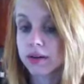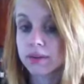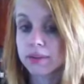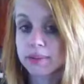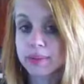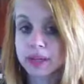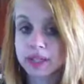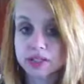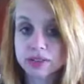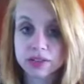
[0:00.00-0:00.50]

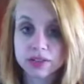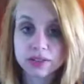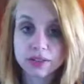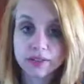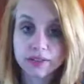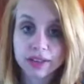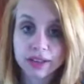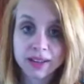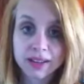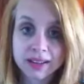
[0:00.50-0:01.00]
pictures of
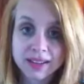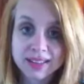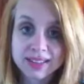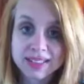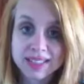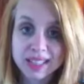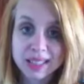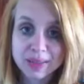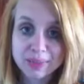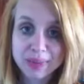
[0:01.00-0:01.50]
the
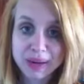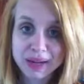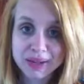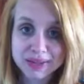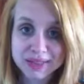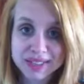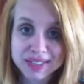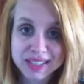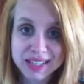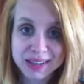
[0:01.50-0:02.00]

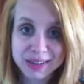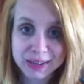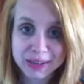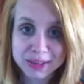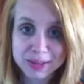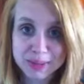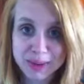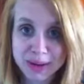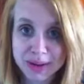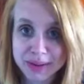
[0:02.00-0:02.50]
6-pound Snickers
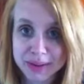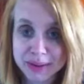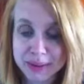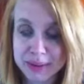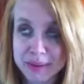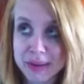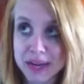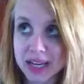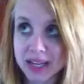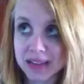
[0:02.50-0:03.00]
bar that we
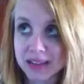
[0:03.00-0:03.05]
made.